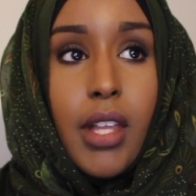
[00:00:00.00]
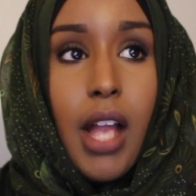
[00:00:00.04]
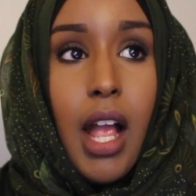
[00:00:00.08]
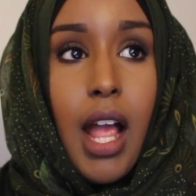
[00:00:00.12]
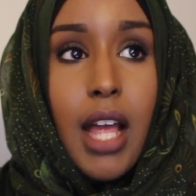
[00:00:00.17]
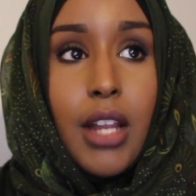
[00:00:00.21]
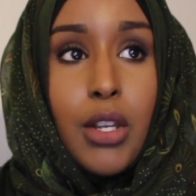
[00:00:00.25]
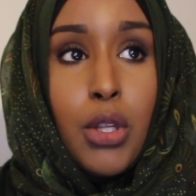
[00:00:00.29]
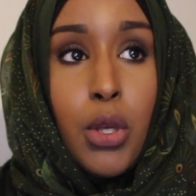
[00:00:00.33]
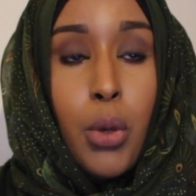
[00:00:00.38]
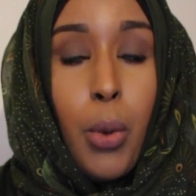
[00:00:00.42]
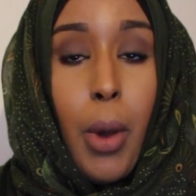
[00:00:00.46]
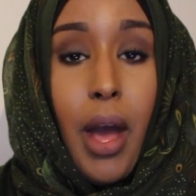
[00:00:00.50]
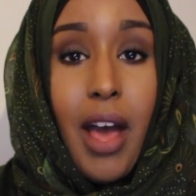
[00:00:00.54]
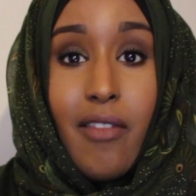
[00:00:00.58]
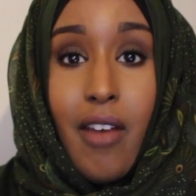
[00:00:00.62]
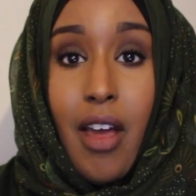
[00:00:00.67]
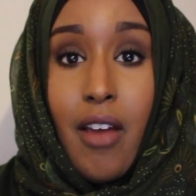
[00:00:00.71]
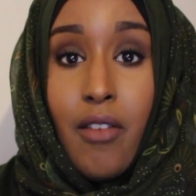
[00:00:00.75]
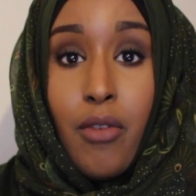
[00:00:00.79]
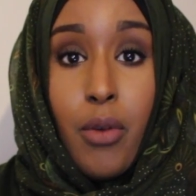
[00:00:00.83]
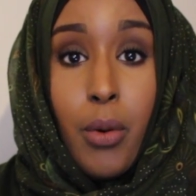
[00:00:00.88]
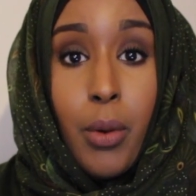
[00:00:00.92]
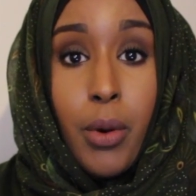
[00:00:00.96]
and you have
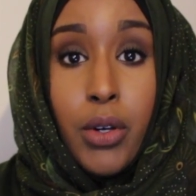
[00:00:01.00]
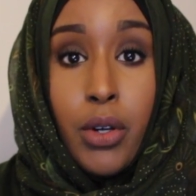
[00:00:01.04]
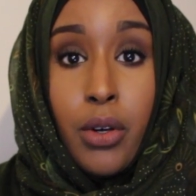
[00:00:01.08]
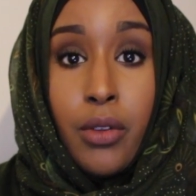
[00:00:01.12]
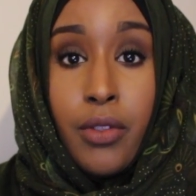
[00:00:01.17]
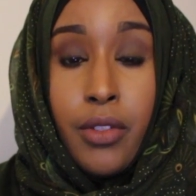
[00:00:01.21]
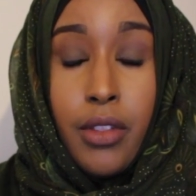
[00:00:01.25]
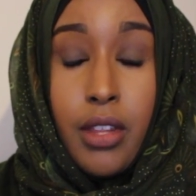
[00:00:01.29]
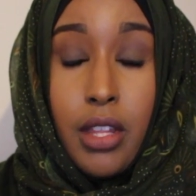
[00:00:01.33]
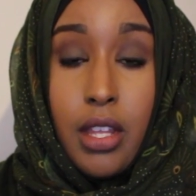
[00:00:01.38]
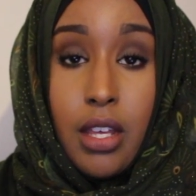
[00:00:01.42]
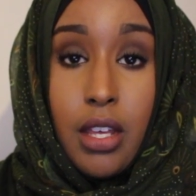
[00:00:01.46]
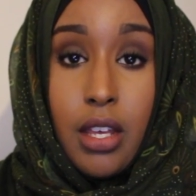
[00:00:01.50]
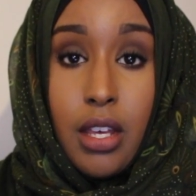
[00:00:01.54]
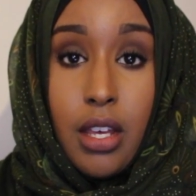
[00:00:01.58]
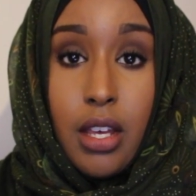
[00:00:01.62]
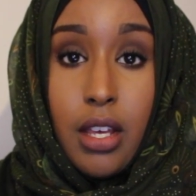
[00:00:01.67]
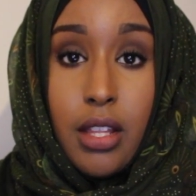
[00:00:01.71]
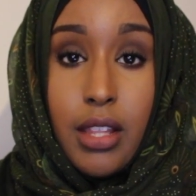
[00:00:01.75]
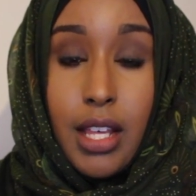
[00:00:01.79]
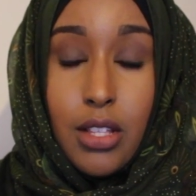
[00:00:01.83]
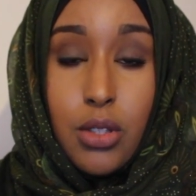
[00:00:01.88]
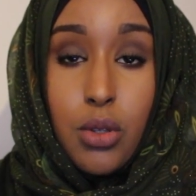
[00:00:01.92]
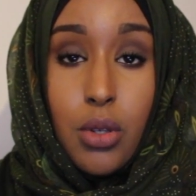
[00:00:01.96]
everyone on the
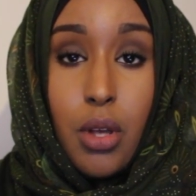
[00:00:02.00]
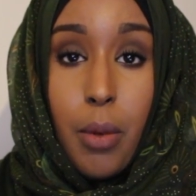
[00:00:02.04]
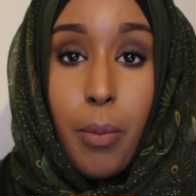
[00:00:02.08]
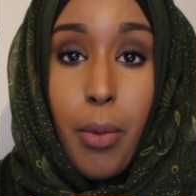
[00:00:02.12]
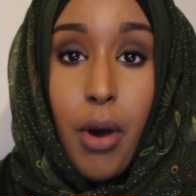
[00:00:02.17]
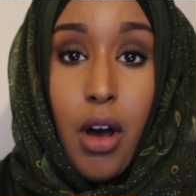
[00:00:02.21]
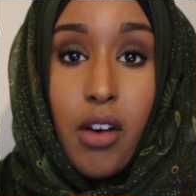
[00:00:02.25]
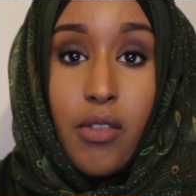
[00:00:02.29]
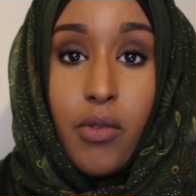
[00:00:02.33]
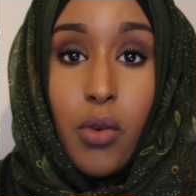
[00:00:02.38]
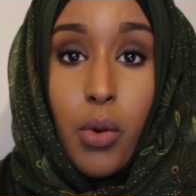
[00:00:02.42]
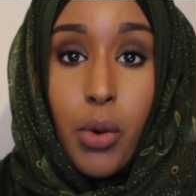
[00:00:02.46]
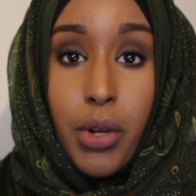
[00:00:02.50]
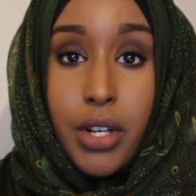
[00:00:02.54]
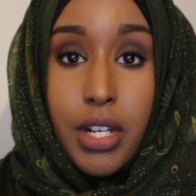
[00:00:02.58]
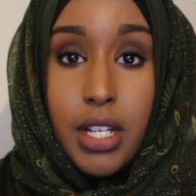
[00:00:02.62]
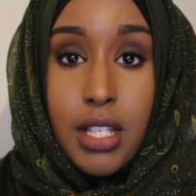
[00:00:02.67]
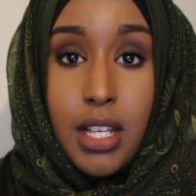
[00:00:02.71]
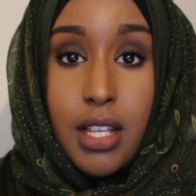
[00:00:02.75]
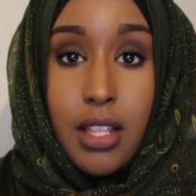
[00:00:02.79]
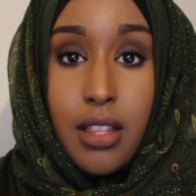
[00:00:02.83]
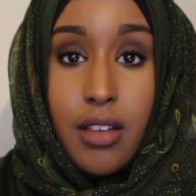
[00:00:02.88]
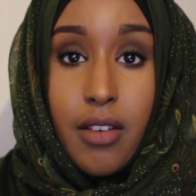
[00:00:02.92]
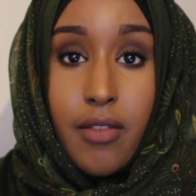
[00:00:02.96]
that's a part of
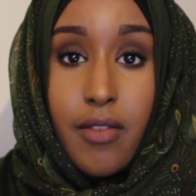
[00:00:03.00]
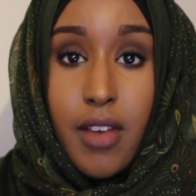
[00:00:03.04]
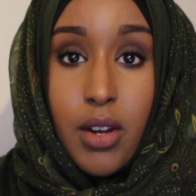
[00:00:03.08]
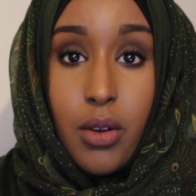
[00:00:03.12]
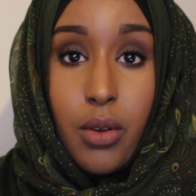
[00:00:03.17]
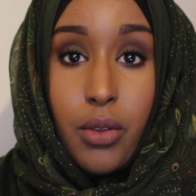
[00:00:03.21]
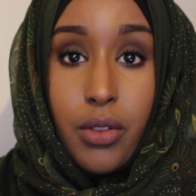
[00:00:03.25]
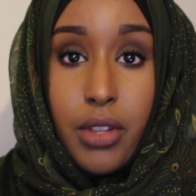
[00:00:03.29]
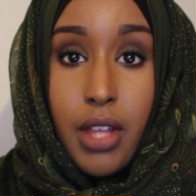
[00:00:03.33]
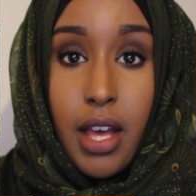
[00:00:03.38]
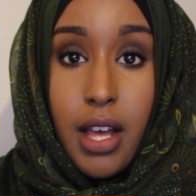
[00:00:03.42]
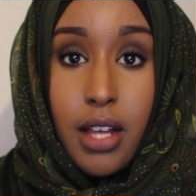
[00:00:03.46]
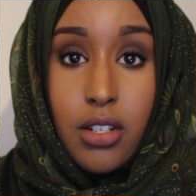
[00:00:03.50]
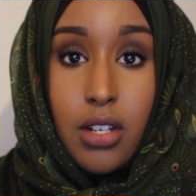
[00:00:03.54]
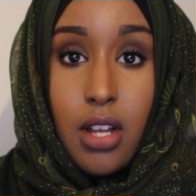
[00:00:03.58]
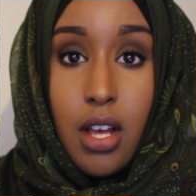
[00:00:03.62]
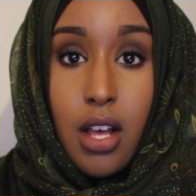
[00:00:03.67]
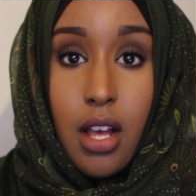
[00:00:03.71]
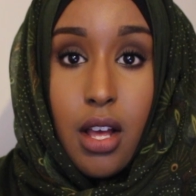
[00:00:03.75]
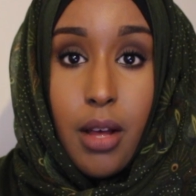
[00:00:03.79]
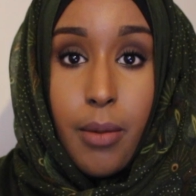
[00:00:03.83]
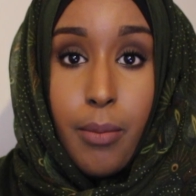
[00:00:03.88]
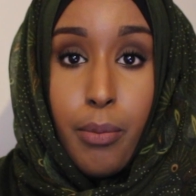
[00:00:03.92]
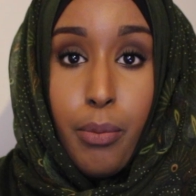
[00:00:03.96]
organising the event on that
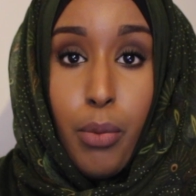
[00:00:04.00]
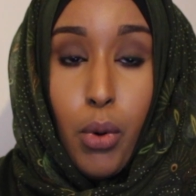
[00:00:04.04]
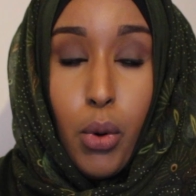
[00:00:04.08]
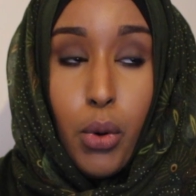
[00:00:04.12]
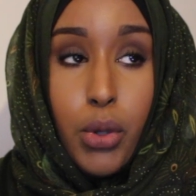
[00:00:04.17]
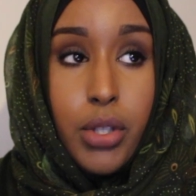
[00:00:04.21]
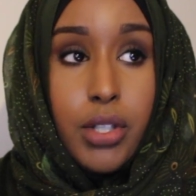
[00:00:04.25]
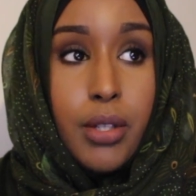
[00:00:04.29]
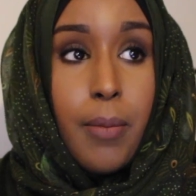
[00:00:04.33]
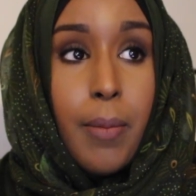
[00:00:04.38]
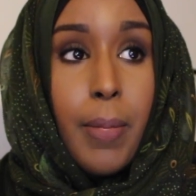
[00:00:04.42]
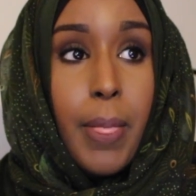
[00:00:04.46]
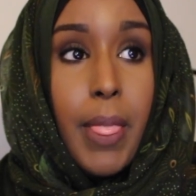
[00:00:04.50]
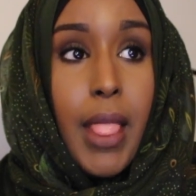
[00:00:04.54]
um, board,